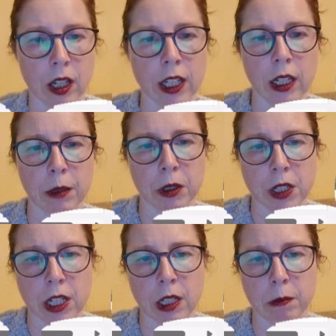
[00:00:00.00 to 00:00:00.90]
Again, I'm going
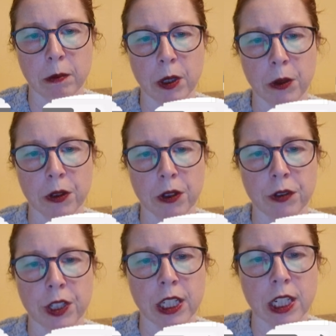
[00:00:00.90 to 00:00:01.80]
to keep both
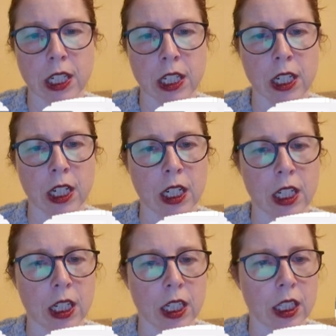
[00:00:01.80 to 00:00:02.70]
of these,
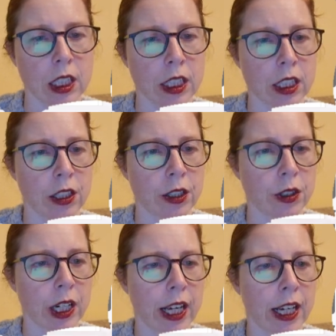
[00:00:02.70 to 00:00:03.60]
click on
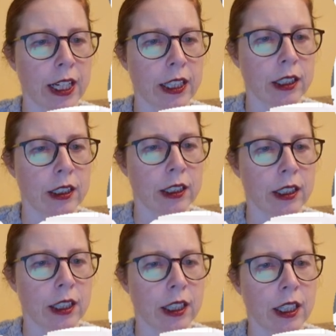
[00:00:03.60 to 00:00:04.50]
OK,
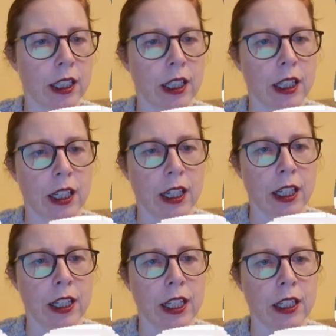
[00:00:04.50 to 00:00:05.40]

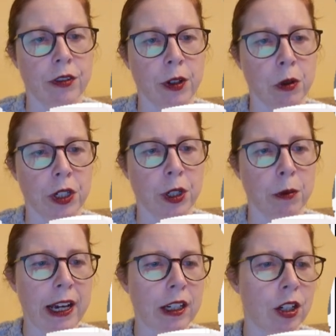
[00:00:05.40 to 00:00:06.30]
and then if I want to
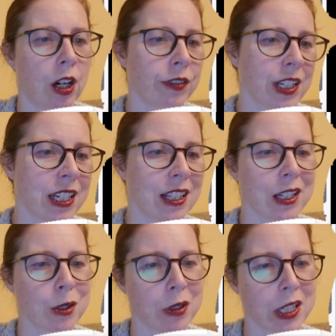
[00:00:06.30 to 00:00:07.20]
go back, obviously
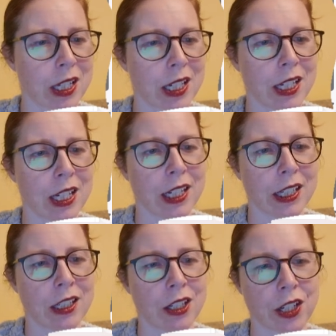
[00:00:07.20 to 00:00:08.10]
this one's easy,
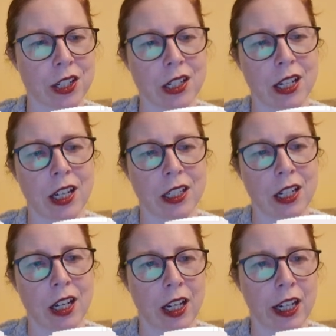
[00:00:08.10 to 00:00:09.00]
I can just
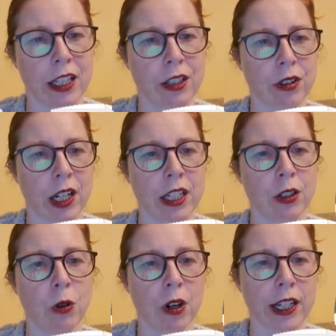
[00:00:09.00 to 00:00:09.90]
unhide,
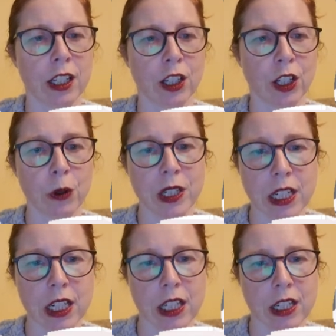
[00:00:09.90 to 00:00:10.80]
right? Or I can go
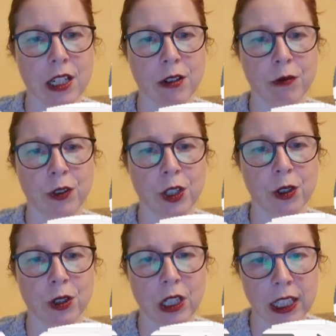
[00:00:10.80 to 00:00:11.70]
into custom
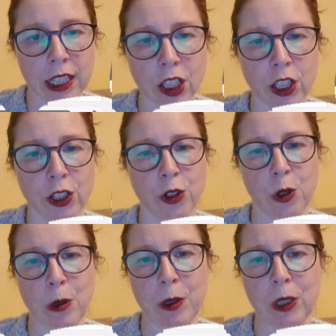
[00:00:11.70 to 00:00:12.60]
view, click on
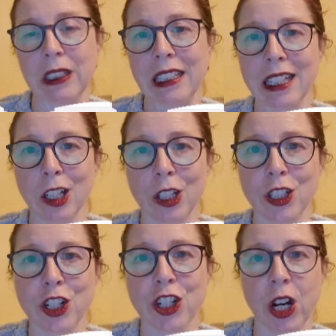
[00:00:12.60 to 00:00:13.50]
normal, click
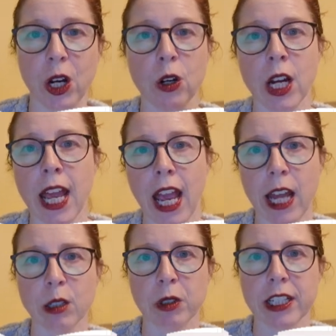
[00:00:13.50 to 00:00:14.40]
on show,
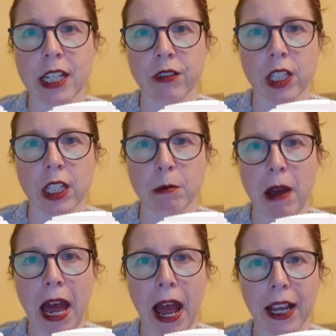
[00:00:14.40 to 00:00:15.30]
and it brings everything
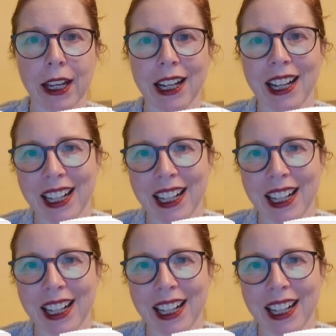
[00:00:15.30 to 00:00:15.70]
back.